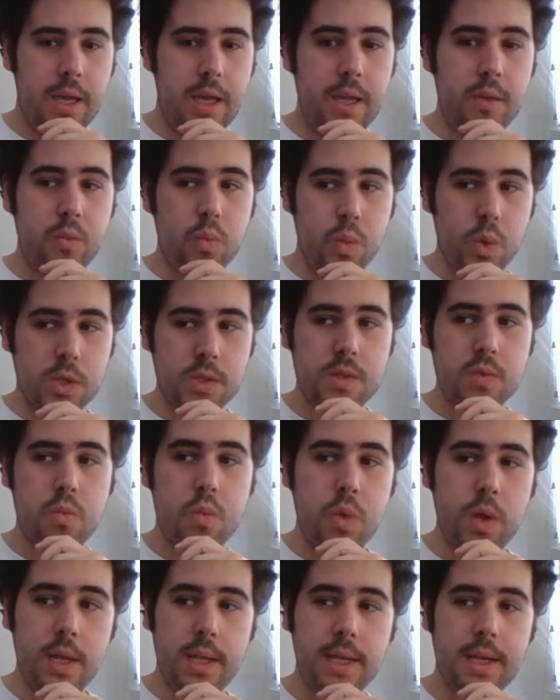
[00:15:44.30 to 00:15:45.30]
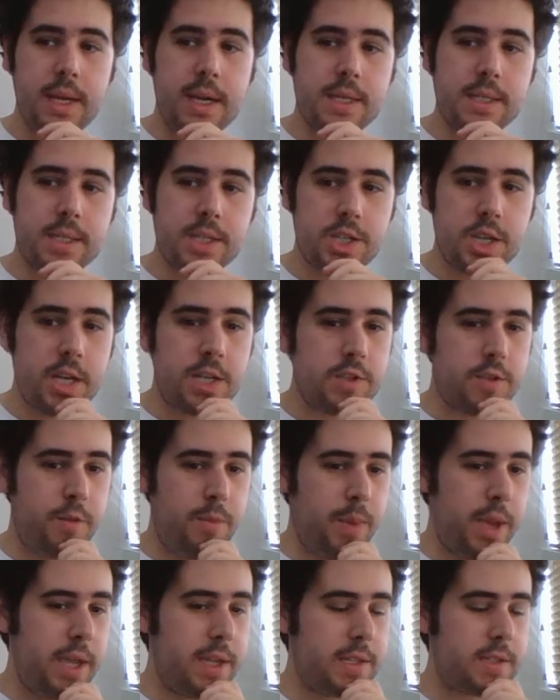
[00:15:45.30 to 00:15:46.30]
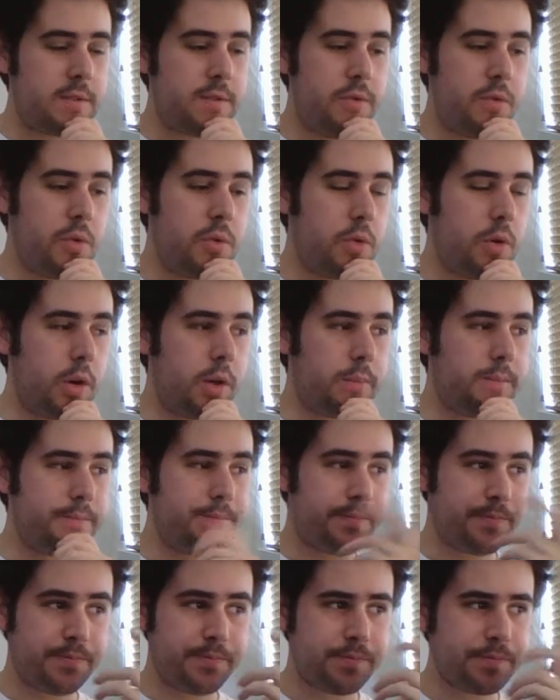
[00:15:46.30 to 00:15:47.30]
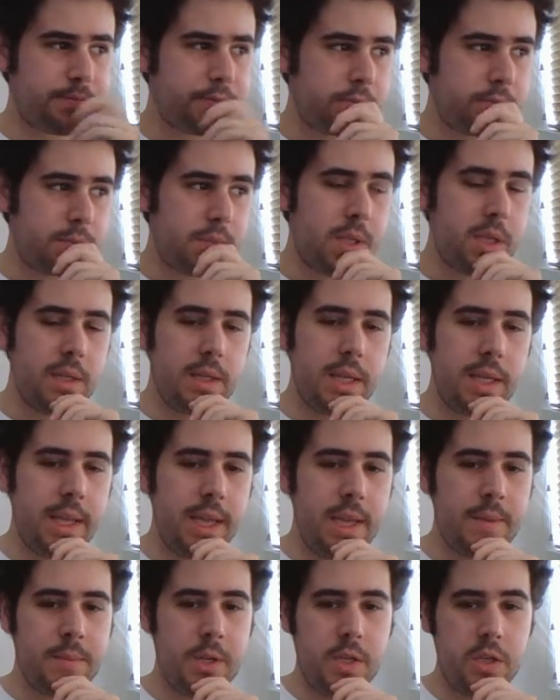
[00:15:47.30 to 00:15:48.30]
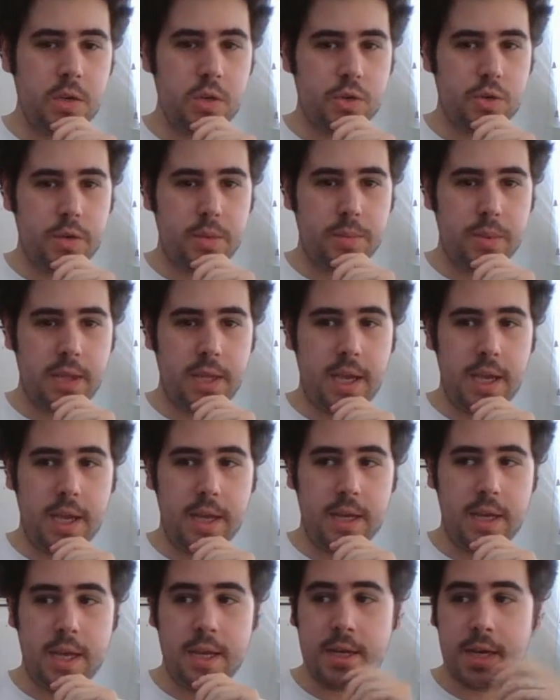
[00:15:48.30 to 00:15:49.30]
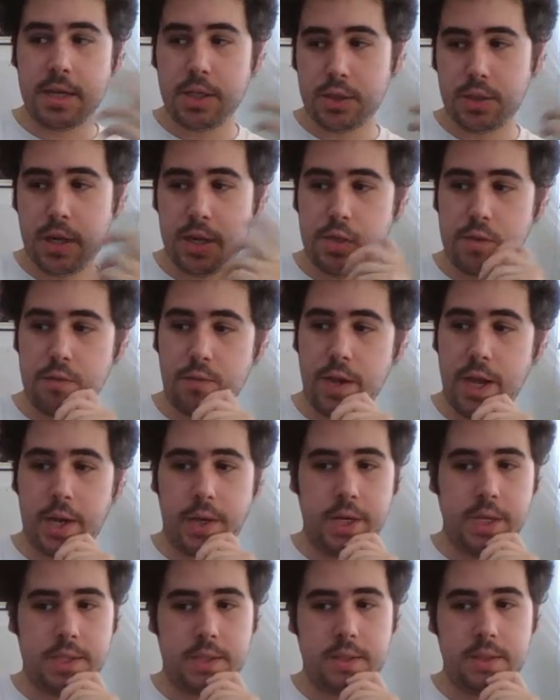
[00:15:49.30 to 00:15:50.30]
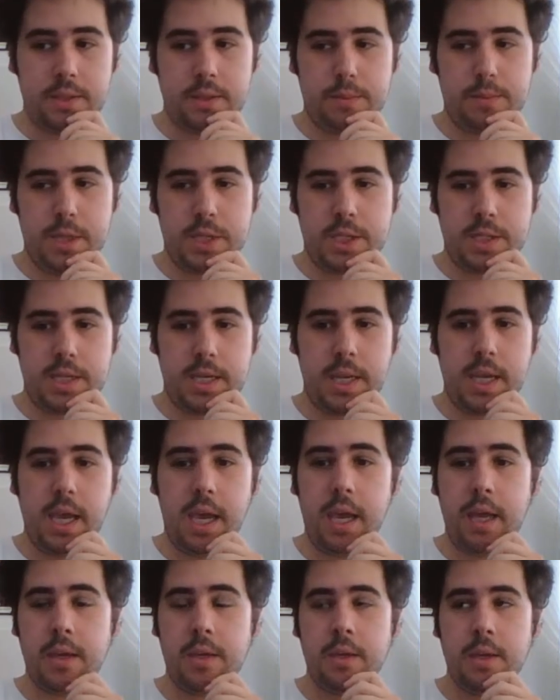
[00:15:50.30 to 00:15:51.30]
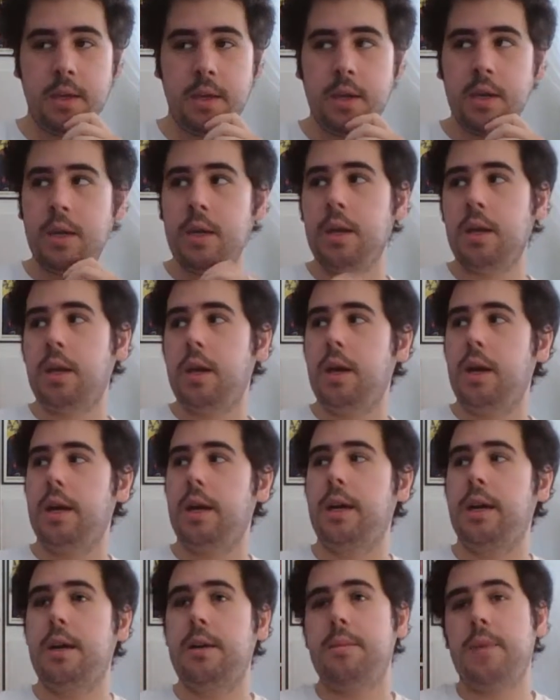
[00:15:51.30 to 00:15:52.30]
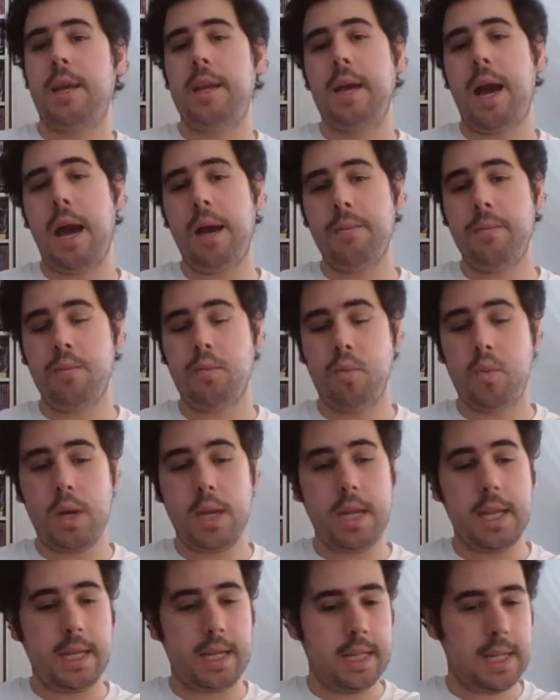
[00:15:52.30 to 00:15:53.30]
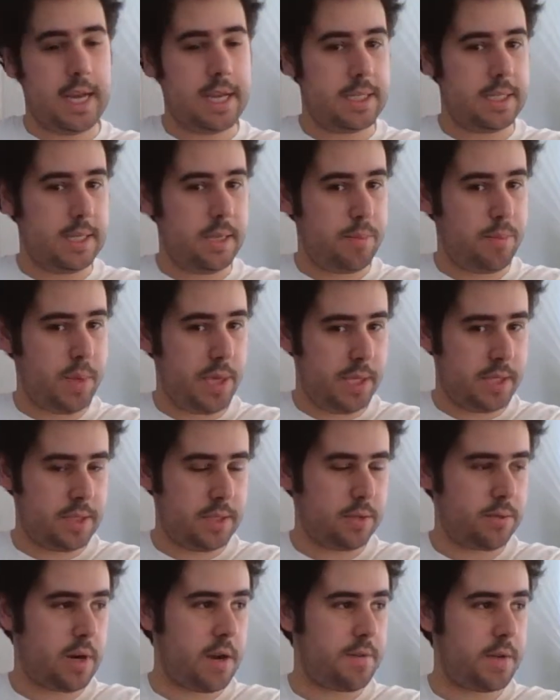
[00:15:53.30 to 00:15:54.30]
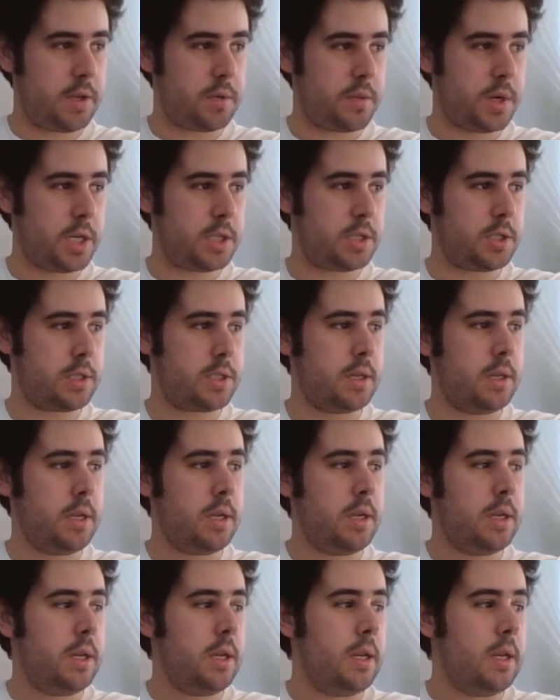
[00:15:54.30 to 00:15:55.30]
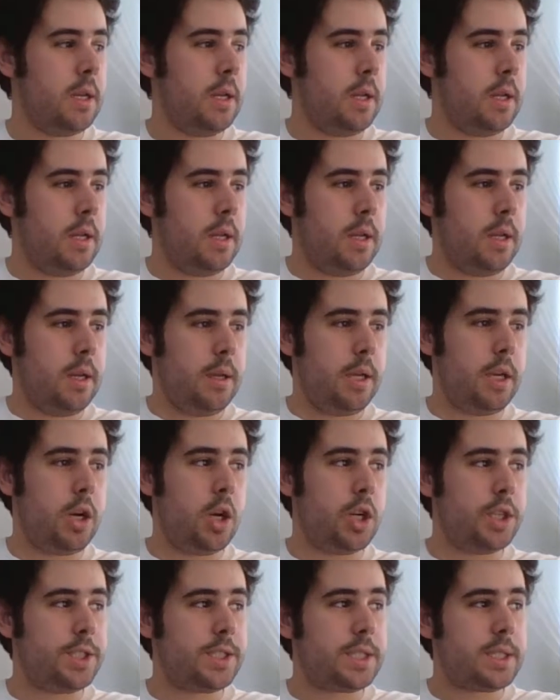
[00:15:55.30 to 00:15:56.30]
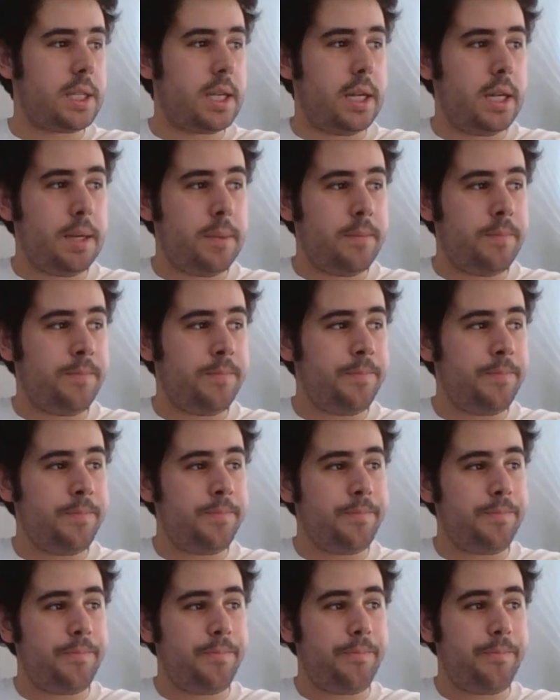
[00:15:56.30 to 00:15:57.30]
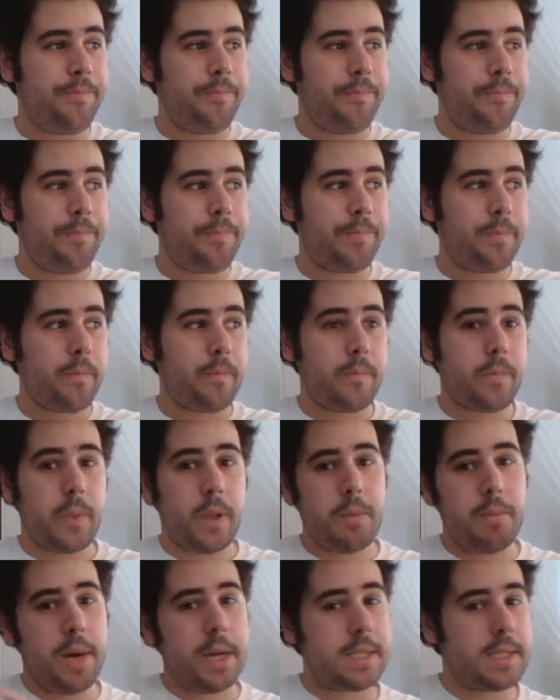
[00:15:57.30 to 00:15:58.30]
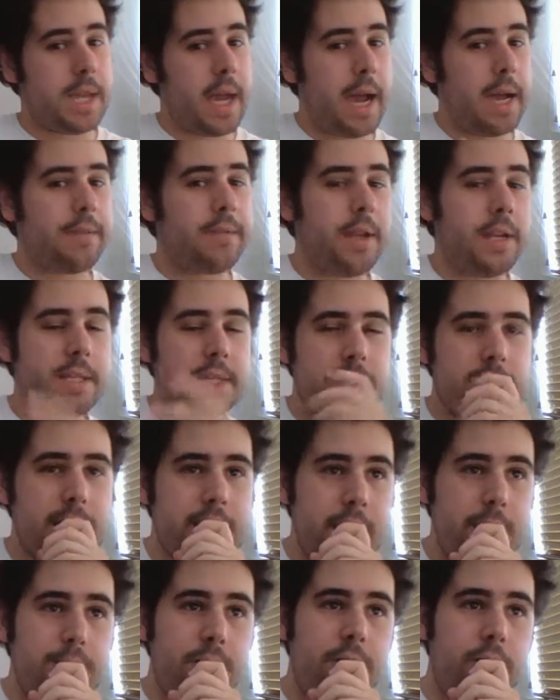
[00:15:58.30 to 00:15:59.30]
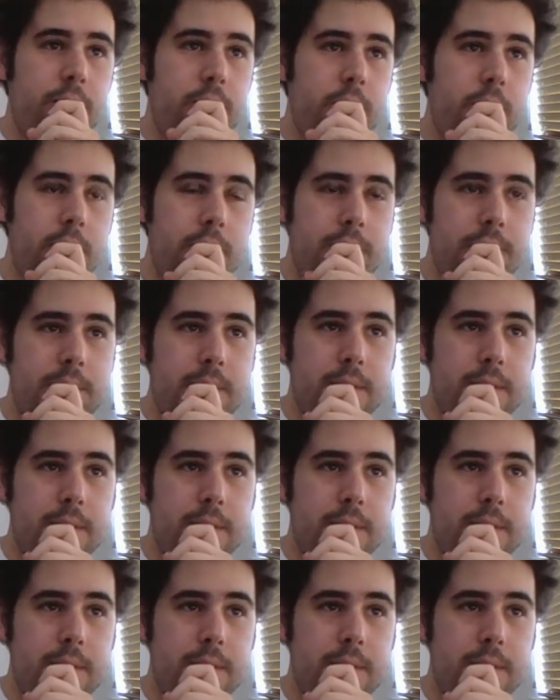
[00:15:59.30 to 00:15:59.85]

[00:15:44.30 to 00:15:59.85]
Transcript: it was a really nice change of pace for the game I usually played, and I try to vary it as much as I can. Um, and I'm really glad that I picked Gravity Rush because, um, but I, as I said before,